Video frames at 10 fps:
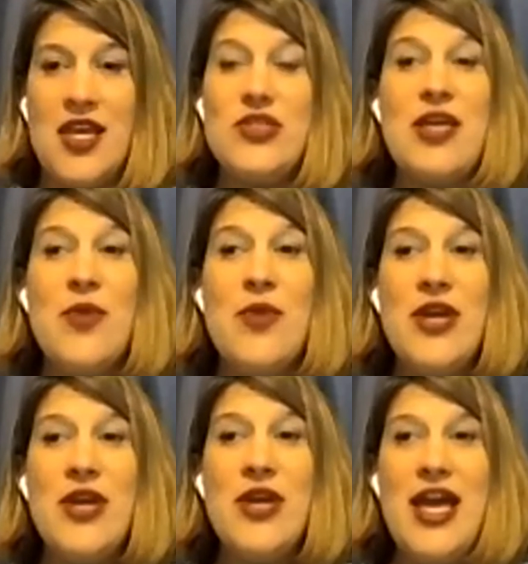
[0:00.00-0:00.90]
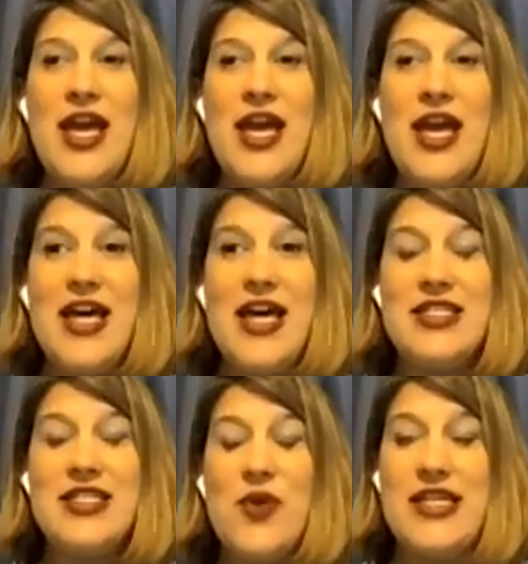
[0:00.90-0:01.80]
So someone has who
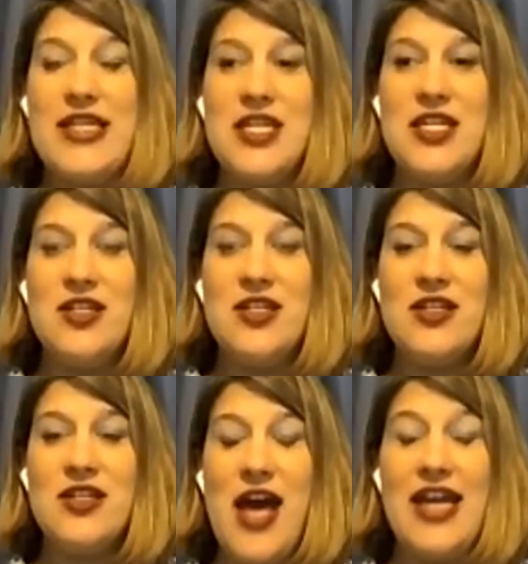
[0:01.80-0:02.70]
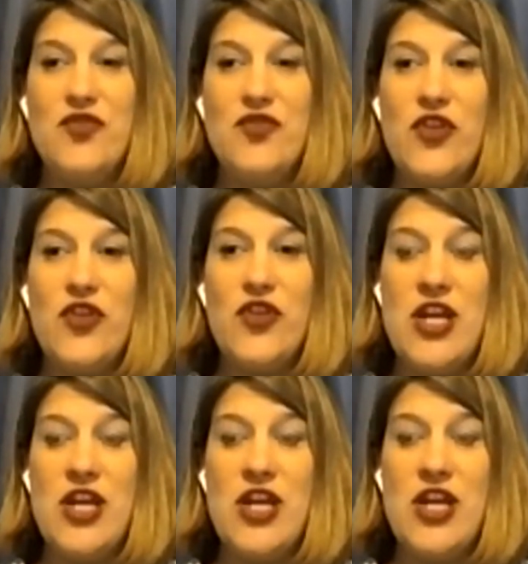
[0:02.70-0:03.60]
has a need, a high need
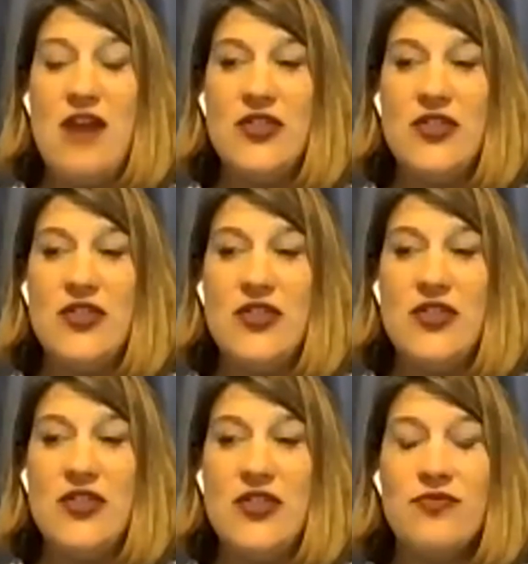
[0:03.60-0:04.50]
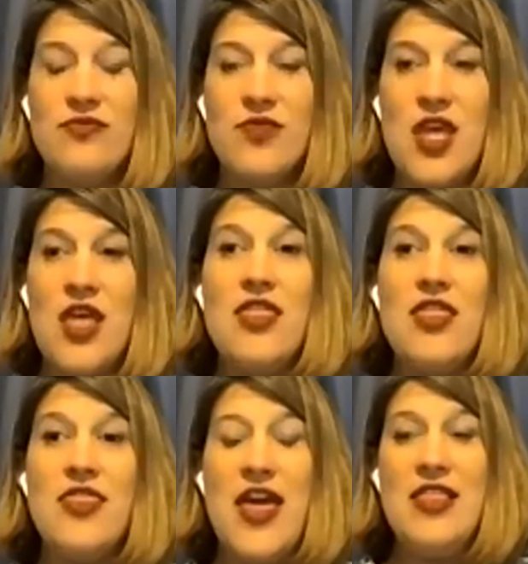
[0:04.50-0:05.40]
for novelty,
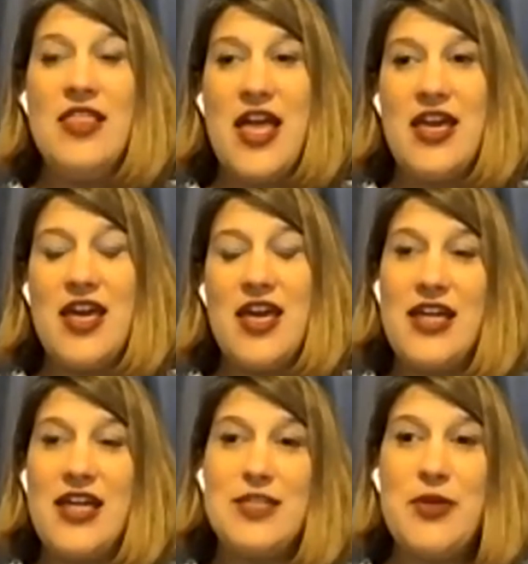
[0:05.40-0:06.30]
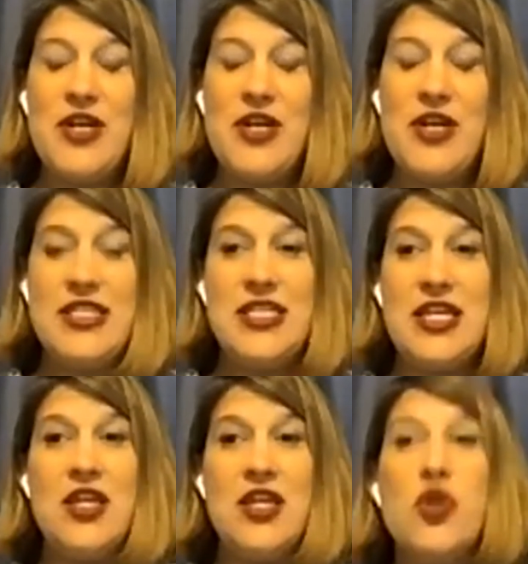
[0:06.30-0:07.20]
they like
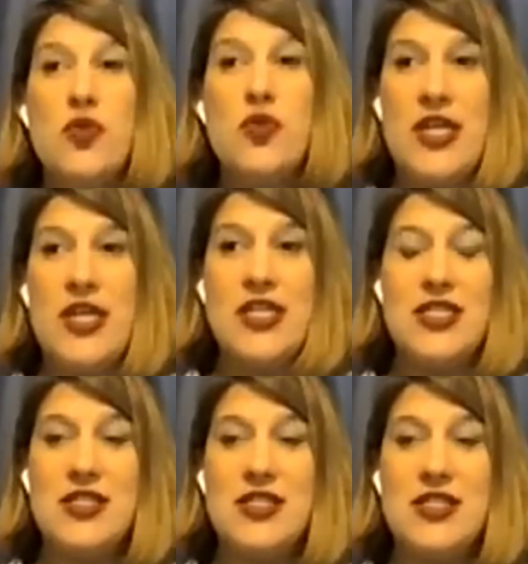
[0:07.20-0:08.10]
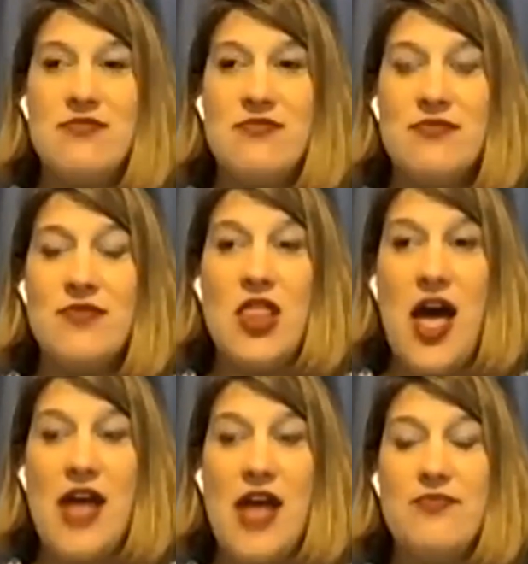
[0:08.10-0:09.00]
experiencing newness a
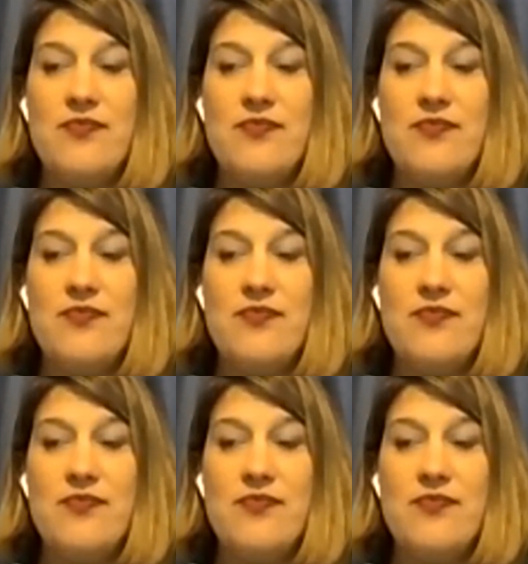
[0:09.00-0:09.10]
lot.